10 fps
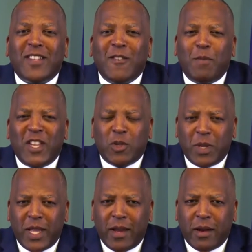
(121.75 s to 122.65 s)
Steve Benjamin
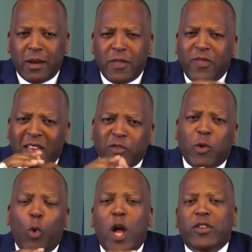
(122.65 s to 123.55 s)
here. Thanks for
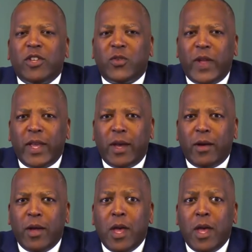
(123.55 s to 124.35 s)
watching this video.